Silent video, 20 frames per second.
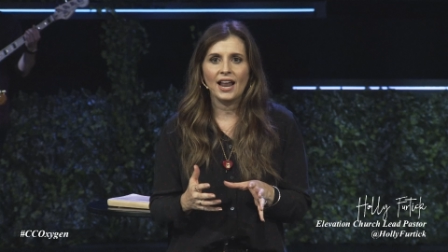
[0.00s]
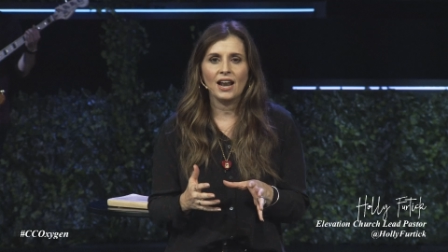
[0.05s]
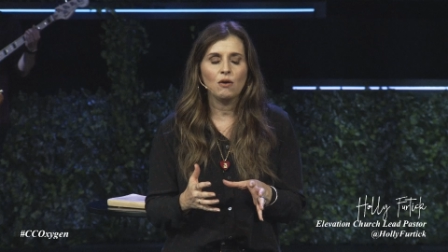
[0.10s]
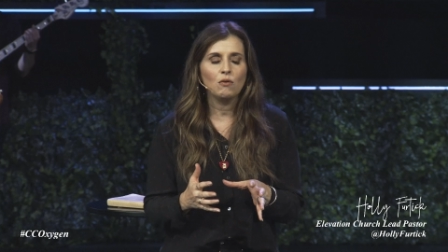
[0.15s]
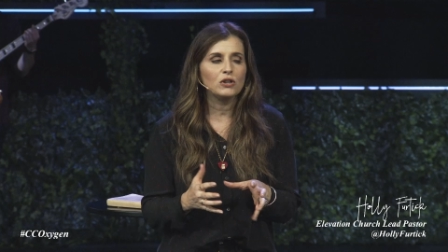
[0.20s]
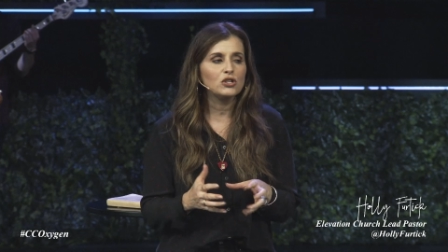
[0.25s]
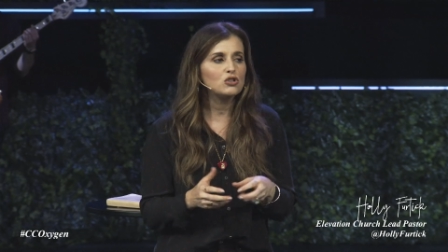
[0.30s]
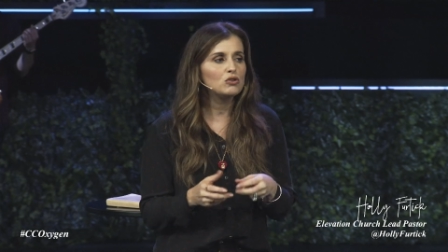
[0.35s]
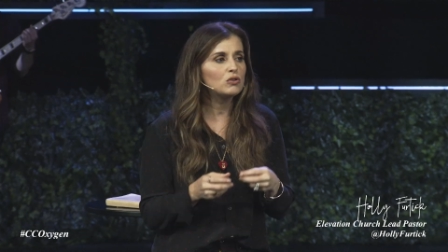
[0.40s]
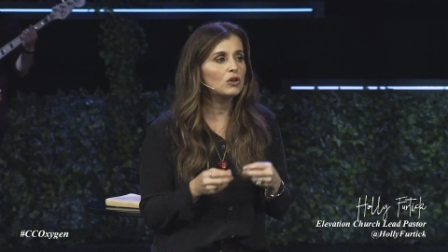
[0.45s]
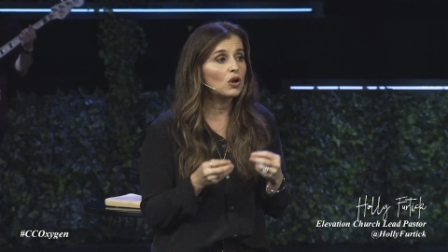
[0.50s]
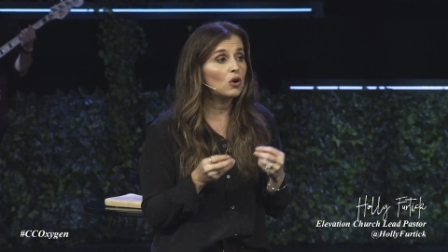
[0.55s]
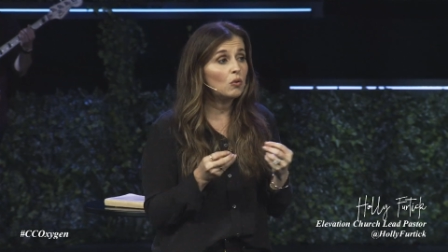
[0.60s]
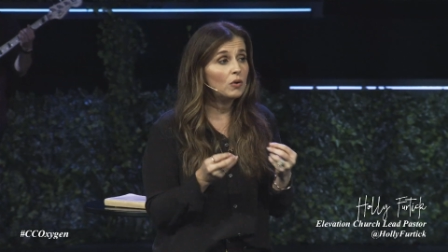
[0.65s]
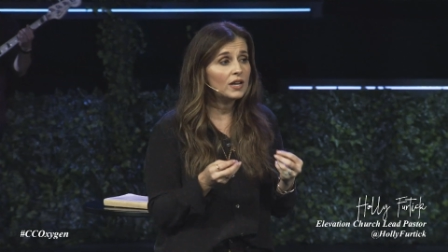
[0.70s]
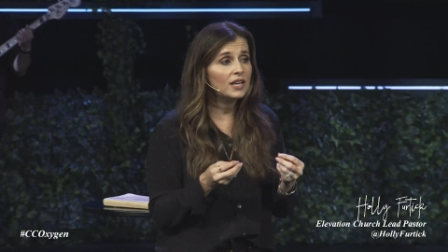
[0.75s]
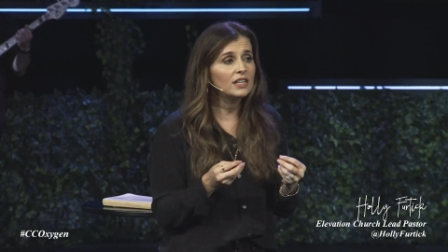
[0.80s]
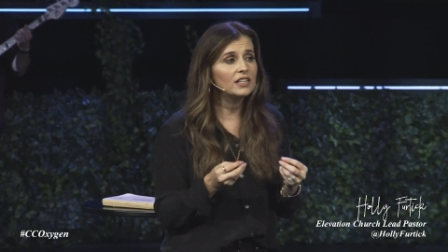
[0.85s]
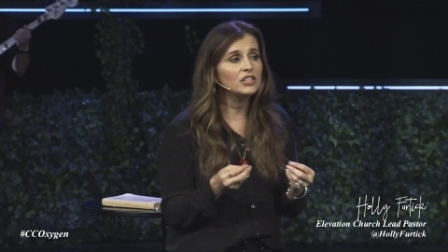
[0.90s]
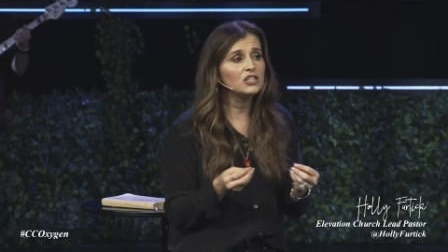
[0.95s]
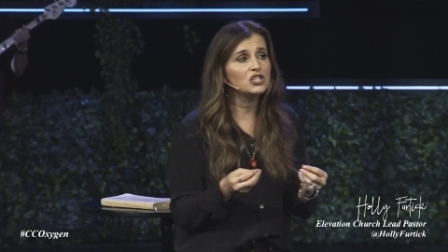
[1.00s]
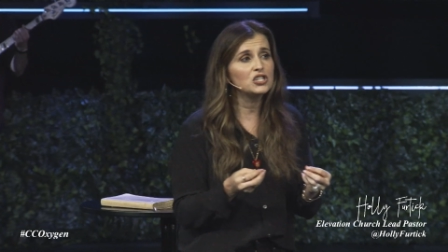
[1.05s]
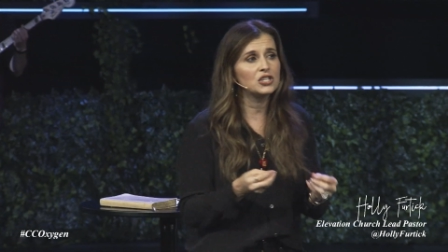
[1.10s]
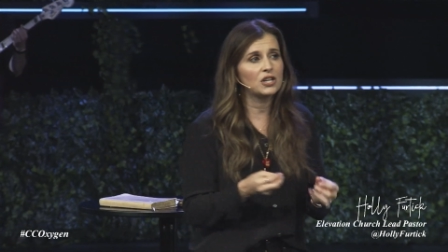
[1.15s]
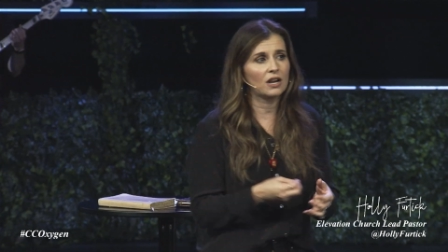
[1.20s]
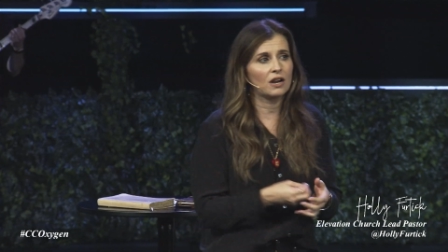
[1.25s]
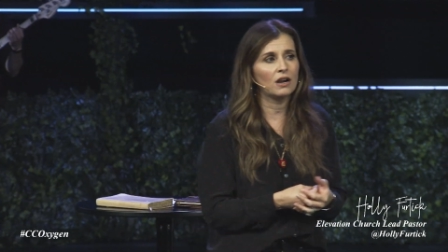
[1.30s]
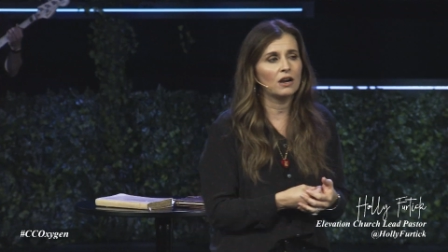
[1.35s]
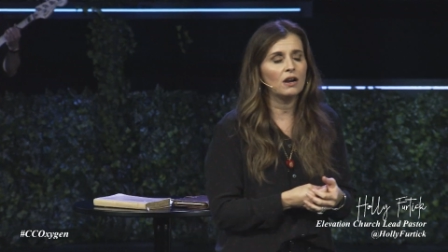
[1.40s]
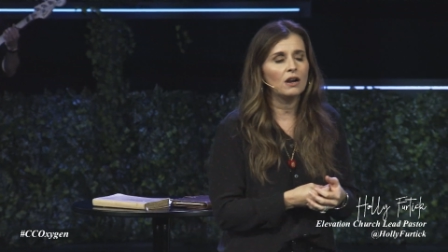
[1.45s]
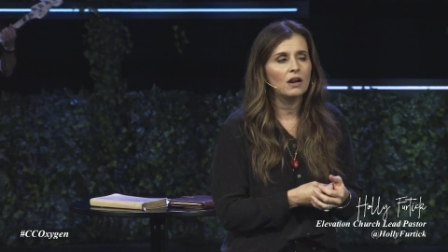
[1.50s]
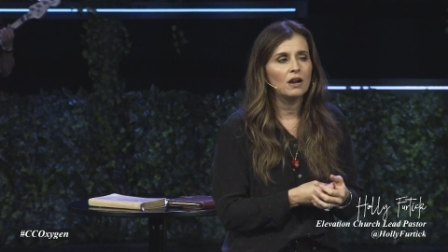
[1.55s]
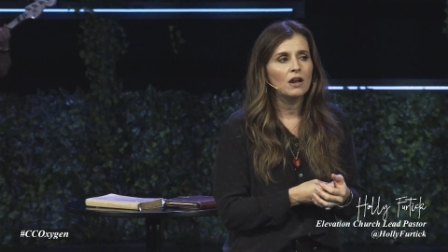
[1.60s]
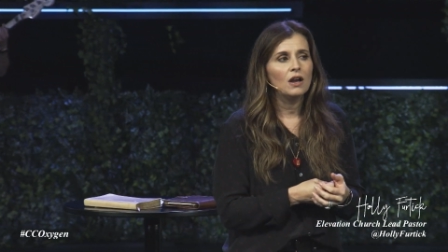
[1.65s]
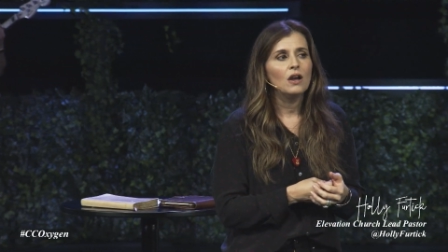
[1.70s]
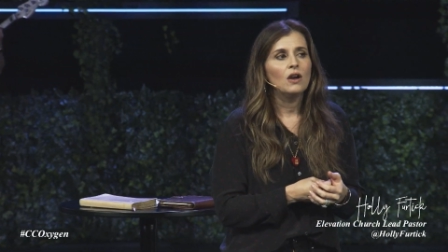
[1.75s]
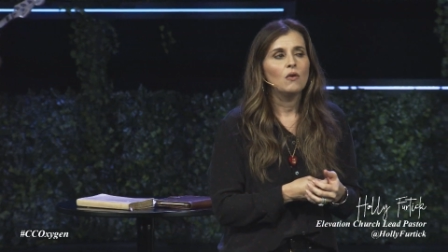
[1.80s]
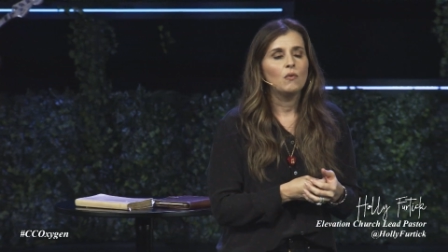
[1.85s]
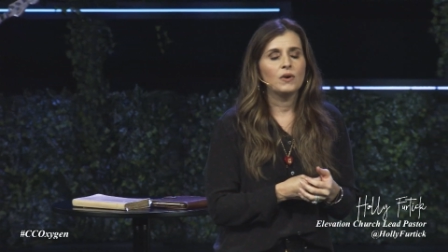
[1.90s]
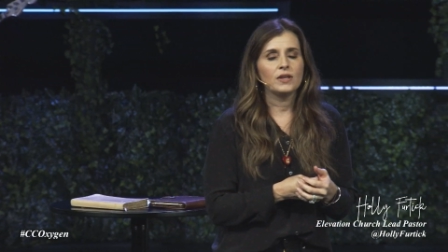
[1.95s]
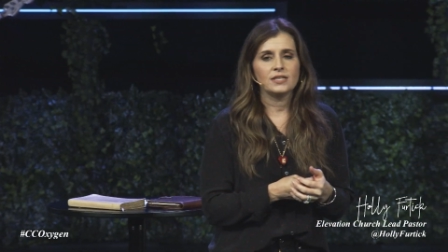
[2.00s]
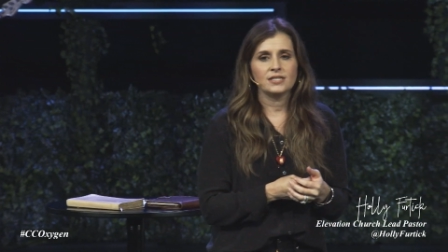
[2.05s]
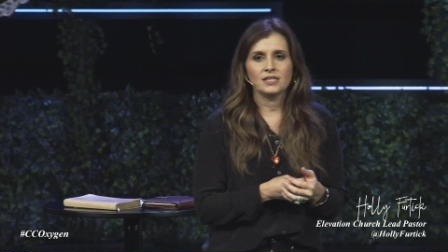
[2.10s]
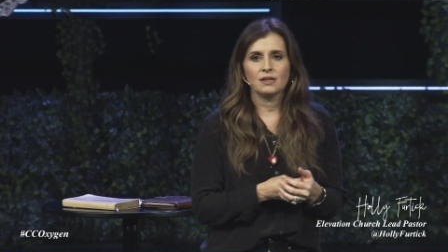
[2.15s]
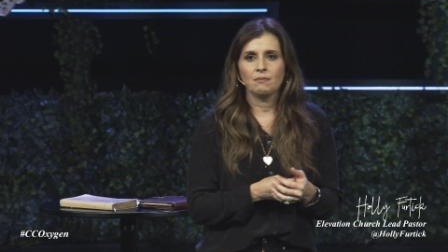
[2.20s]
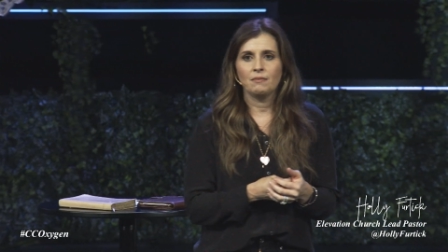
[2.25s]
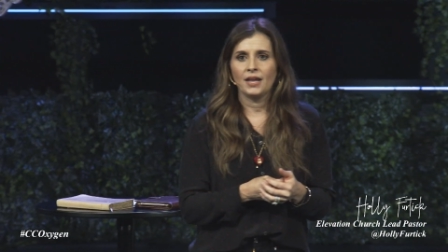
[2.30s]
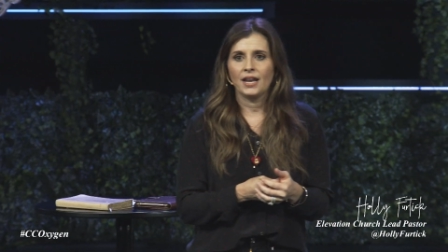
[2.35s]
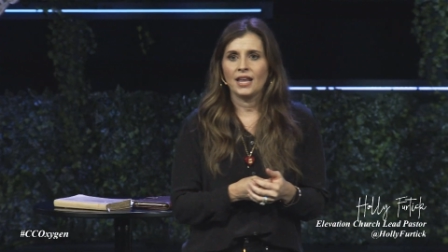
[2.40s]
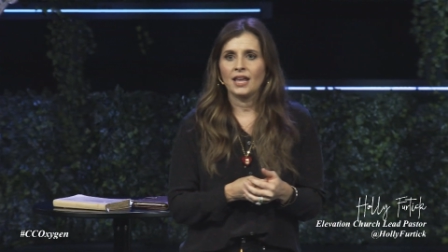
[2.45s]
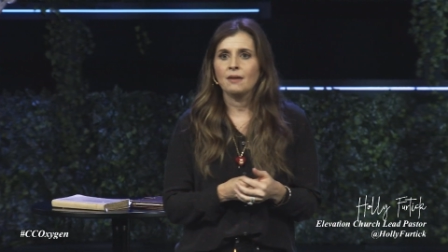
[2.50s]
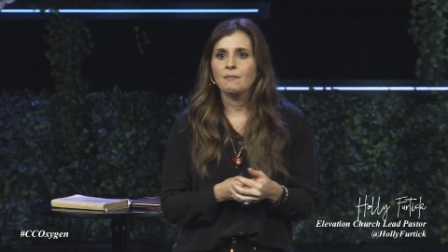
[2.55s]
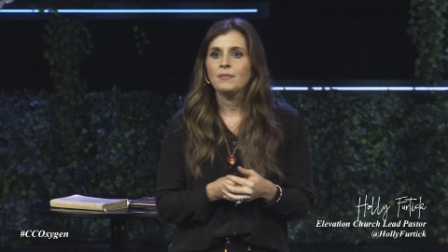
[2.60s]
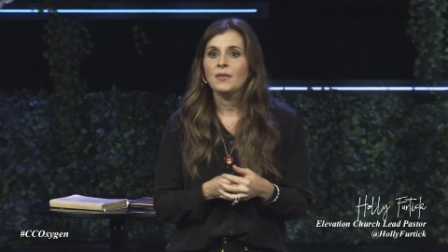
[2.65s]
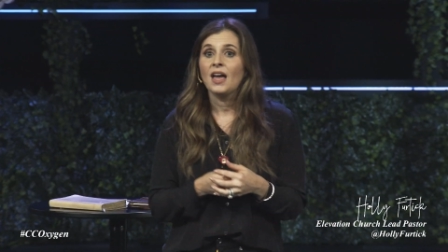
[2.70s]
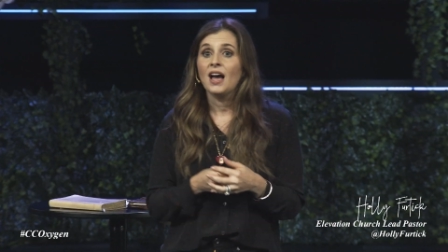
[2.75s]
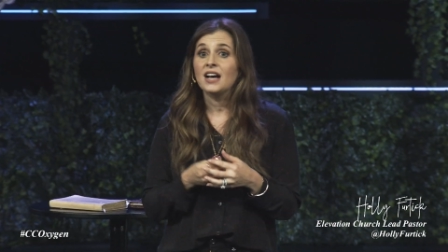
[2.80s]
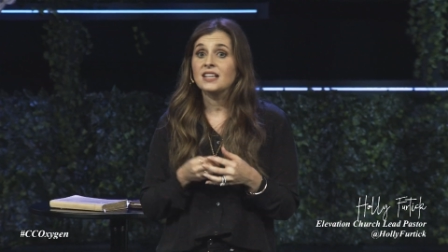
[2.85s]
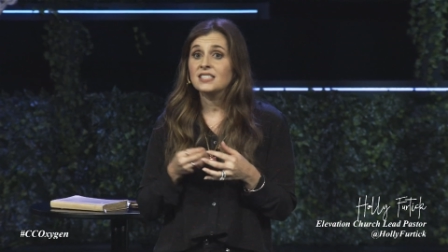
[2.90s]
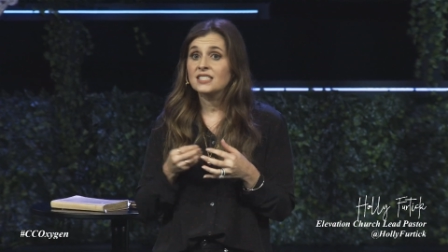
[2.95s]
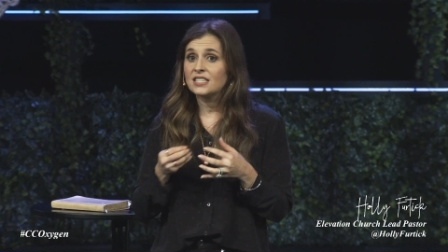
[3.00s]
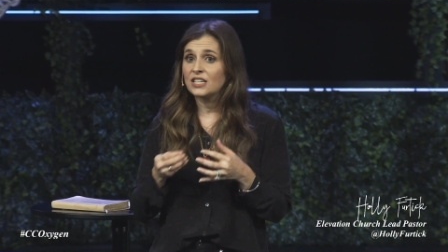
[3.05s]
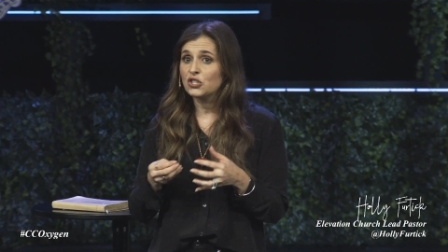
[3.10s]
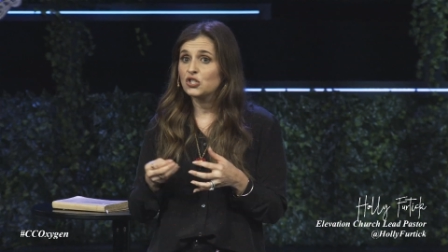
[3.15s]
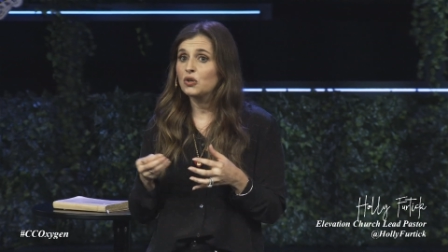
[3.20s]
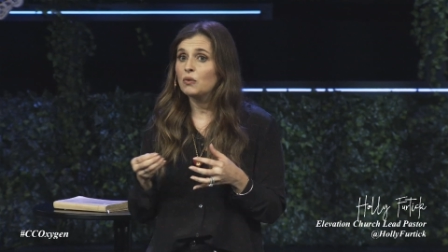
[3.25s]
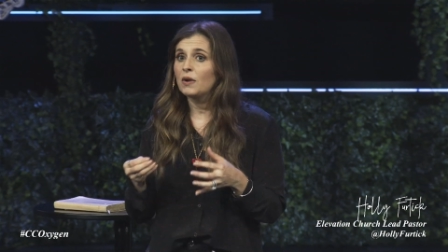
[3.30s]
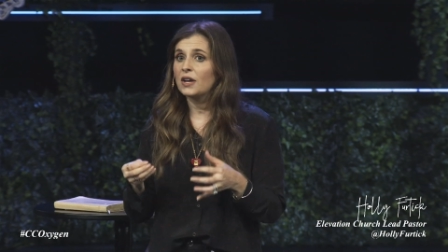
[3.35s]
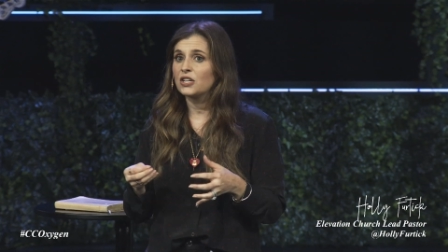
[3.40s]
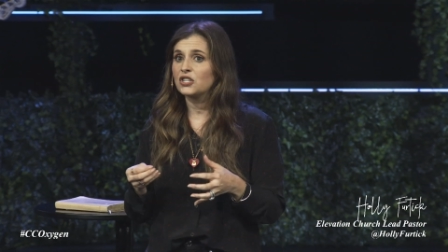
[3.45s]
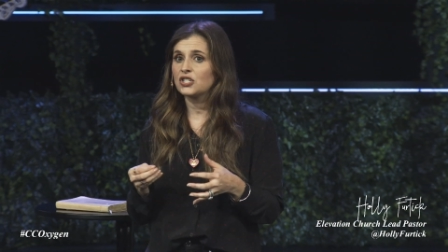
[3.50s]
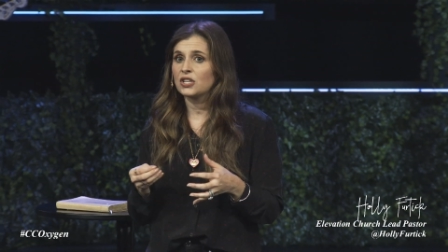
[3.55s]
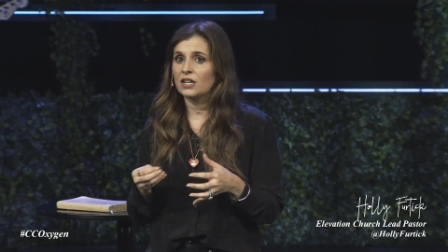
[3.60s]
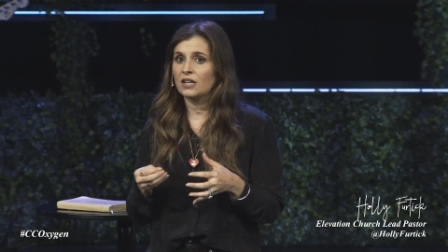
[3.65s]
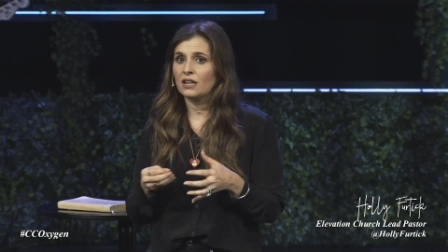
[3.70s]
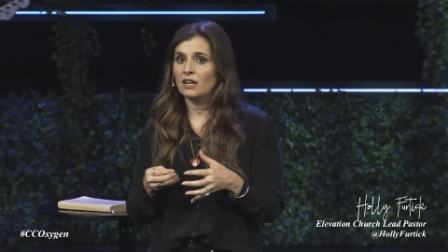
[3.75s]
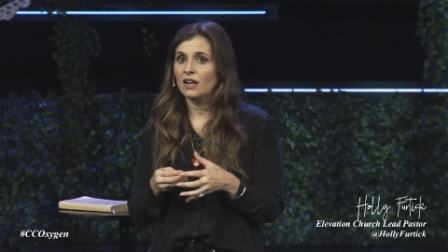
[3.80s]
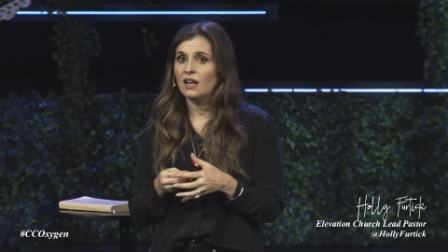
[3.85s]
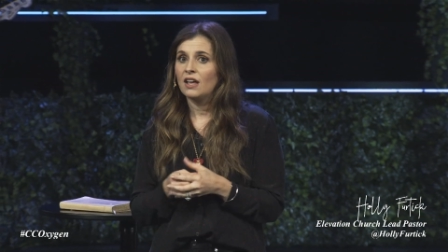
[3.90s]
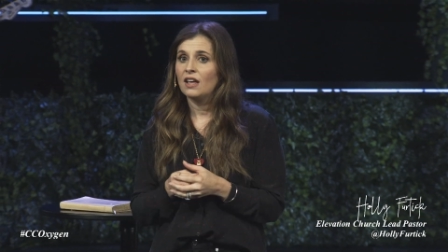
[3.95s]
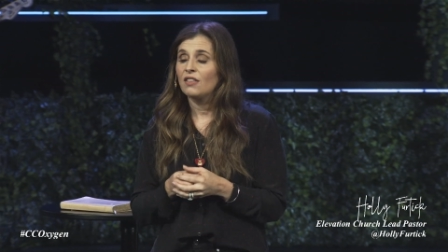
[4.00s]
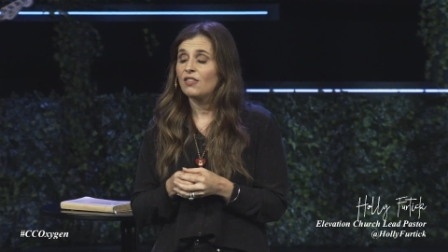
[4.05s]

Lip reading: and I want you to quickly share with somebody a situation